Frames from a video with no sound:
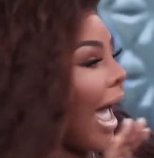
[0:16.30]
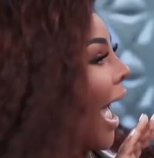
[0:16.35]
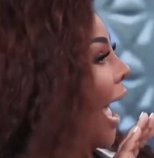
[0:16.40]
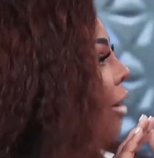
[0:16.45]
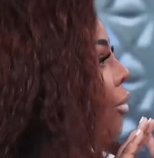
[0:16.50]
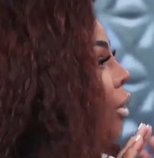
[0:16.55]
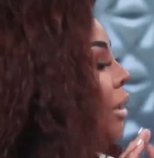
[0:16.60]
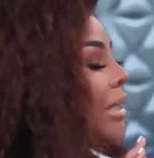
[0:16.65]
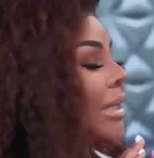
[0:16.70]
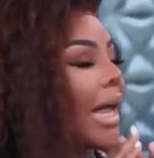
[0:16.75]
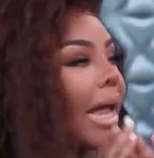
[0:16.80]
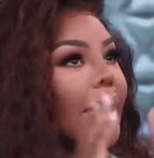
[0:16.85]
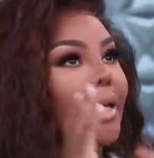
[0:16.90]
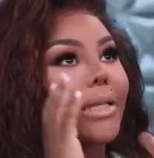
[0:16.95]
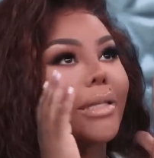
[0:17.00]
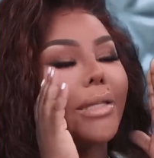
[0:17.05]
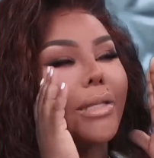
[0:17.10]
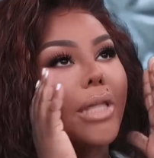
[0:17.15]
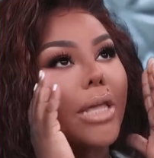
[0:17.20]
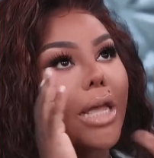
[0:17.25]
well
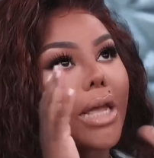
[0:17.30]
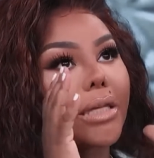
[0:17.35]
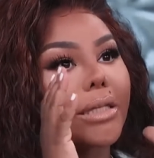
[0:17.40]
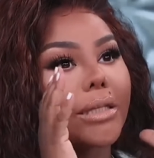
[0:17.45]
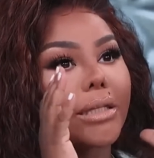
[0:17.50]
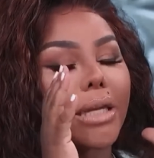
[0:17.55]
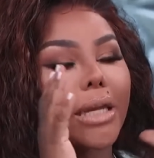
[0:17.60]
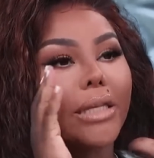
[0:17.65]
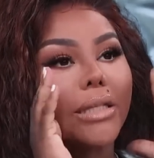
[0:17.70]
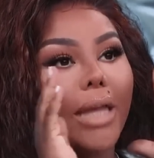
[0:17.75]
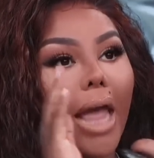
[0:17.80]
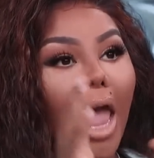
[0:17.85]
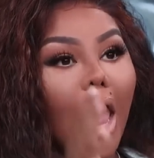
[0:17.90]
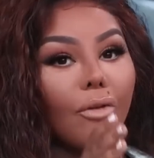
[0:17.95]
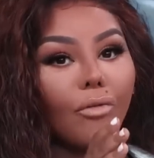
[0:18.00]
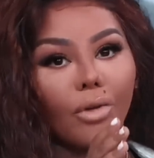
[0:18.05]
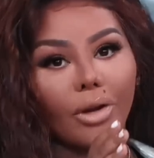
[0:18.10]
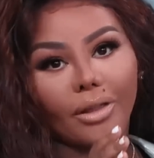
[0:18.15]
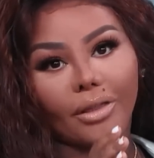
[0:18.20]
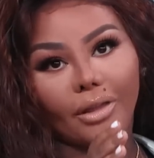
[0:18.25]
respected for their
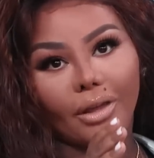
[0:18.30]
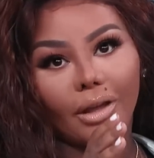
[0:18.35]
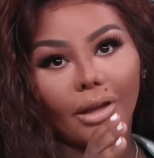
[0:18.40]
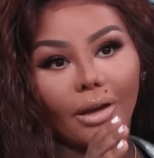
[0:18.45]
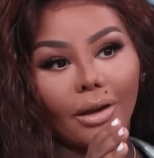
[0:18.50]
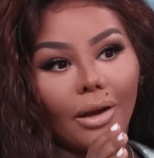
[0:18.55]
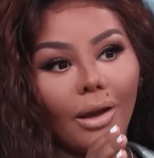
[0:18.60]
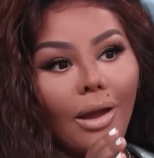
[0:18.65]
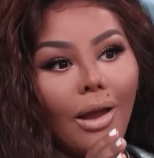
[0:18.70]
artistic output